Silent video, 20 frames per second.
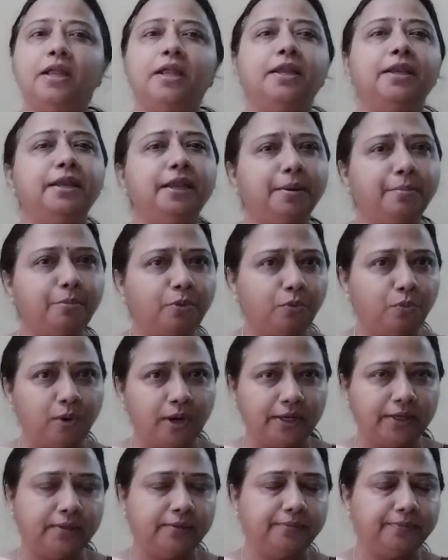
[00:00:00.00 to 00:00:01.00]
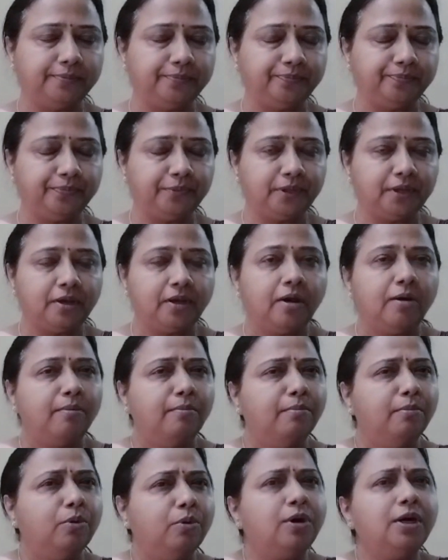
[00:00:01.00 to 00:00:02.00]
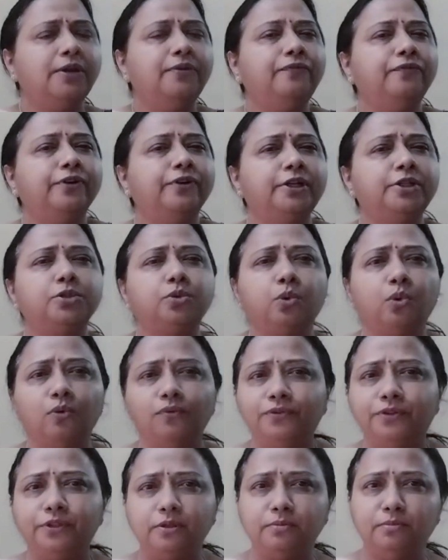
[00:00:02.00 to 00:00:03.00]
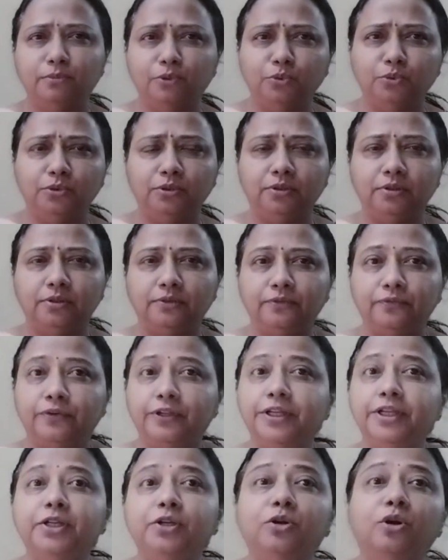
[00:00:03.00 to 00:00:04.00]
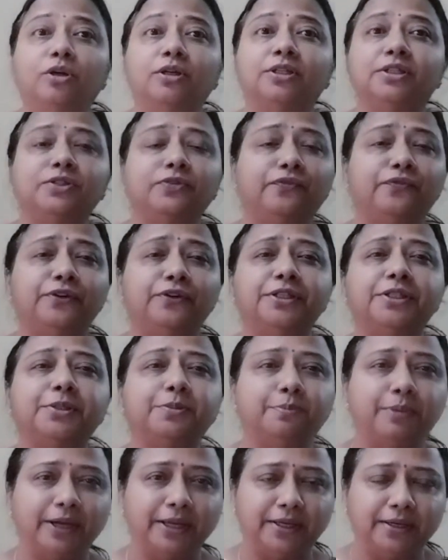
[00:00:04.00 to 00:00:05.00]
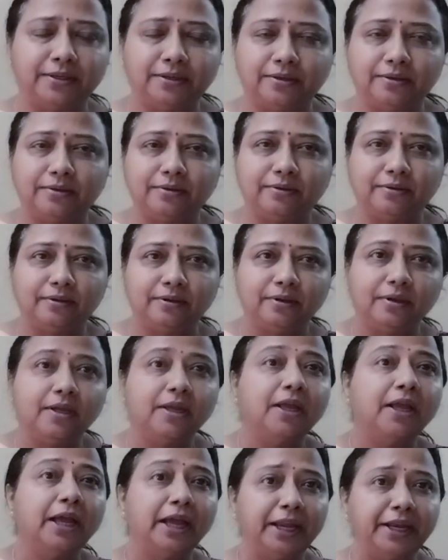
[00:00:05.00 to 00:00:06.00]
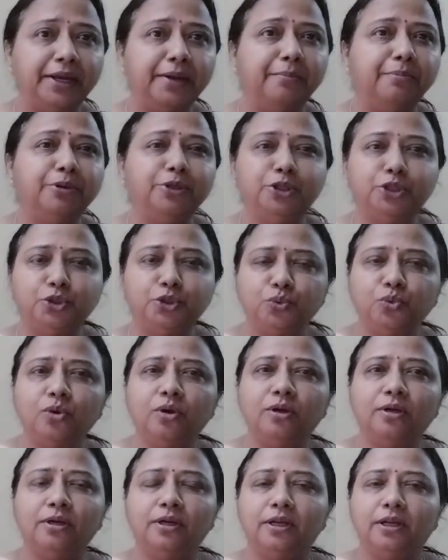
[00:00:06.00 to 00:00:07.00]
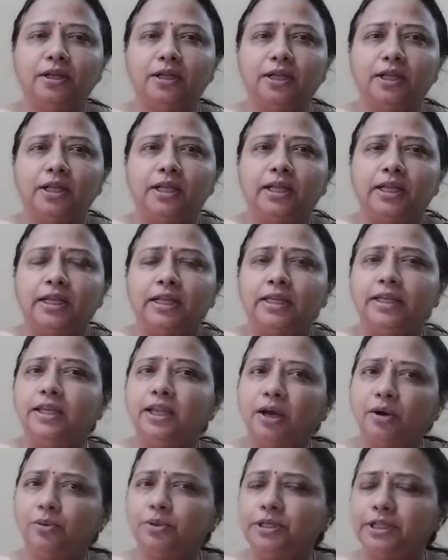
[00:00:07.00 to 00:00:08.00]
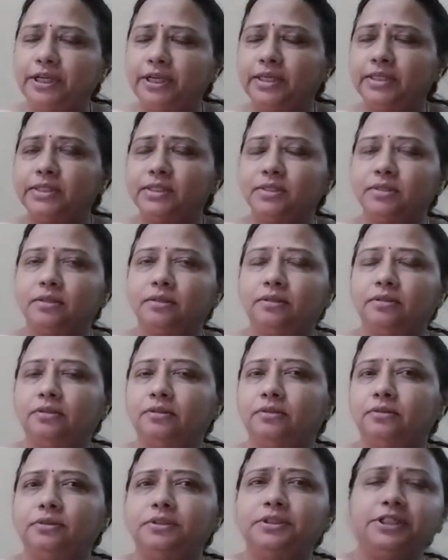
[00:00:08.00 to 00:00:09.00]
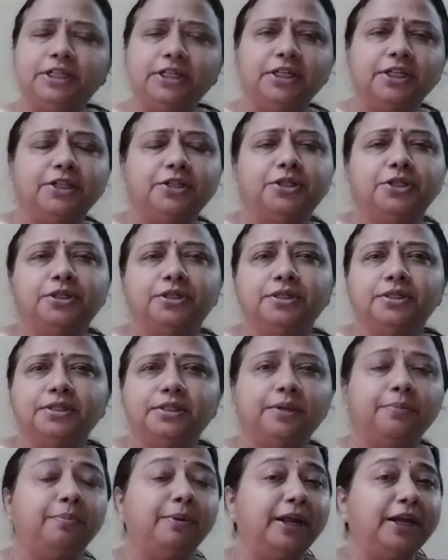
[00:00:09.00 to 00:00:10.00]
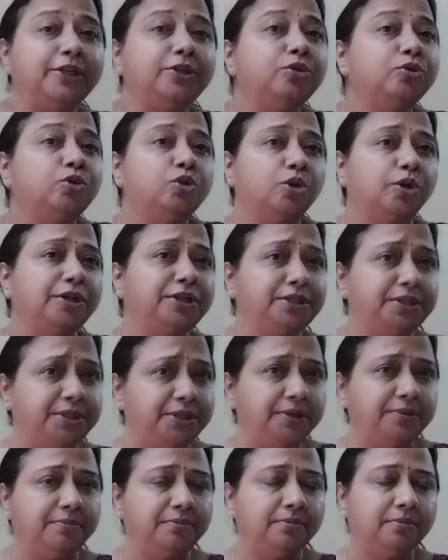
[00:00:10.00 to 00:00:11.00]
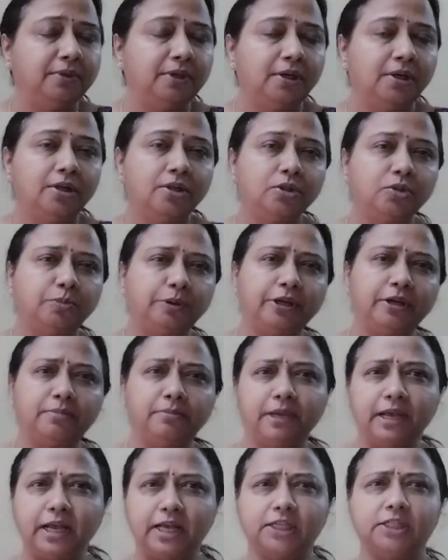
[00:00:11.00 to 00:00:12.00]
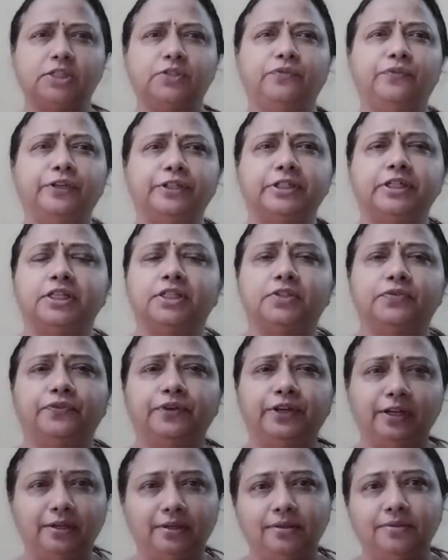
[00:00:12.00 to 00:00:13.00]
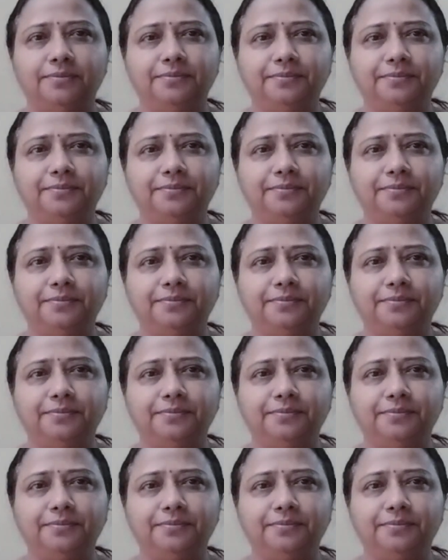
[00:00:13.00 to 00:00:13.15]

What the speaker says: Number 1. Mohan felt over the moon when he got his first bike. And number 2. Nowadays, teenagers, they plan to join gym to become as fit as fiddle.